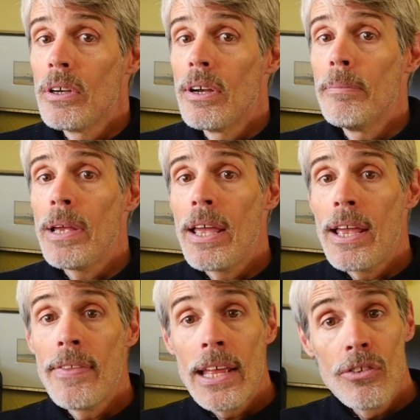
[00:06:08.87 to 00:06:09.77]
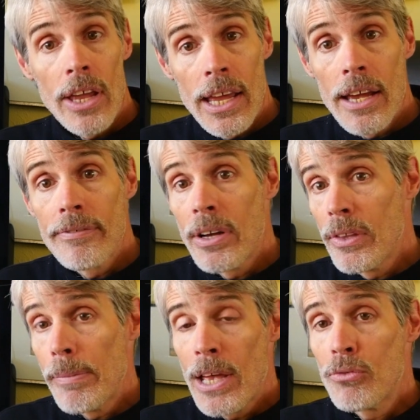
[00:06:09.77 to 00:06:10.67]
and that day I
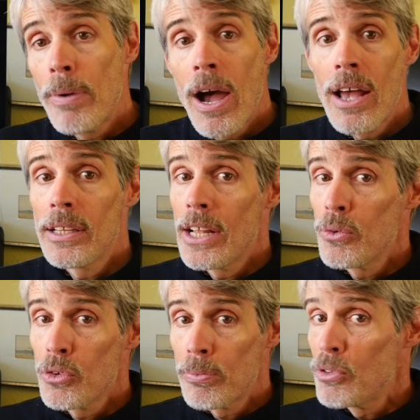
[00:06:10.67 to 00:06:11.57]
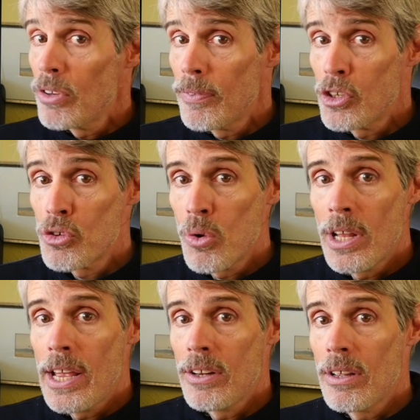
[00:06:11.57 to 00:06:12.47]
found the bass piled onto a specific
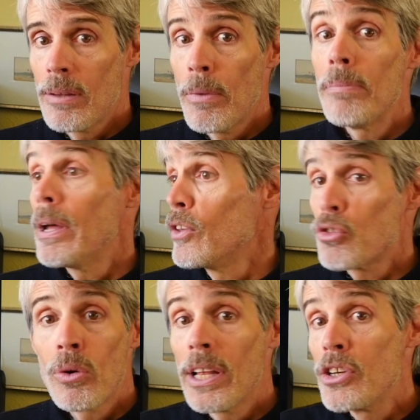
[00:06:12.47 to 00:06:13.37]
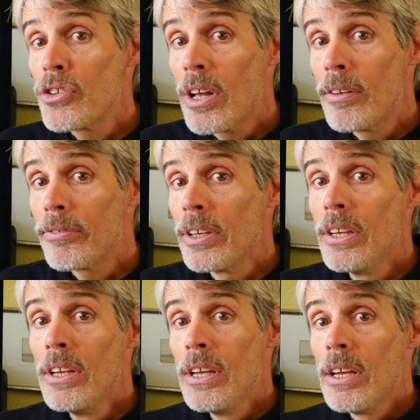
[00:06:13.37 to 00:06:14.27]
shoreline, up on the shoreline shelf,
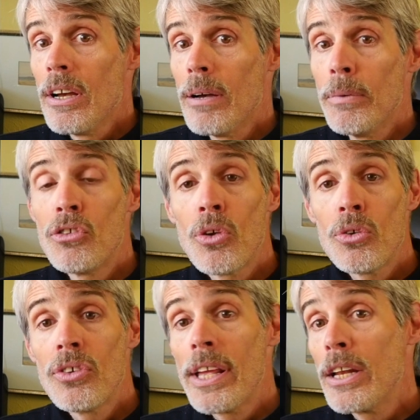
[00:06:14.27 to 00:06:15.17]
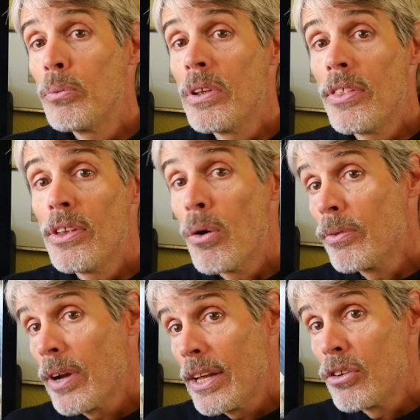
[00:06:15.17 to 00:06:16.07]
associated with the
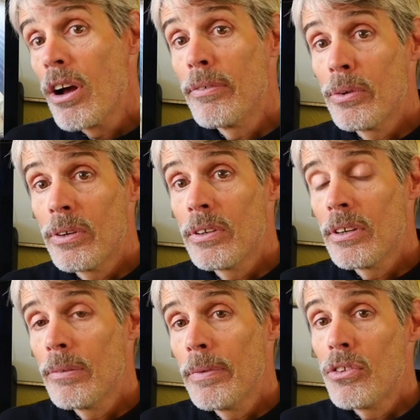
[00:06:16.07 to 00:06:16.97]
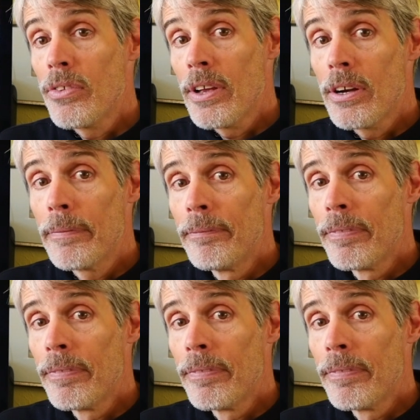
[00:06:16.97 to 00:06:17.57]
overhead cover that's there.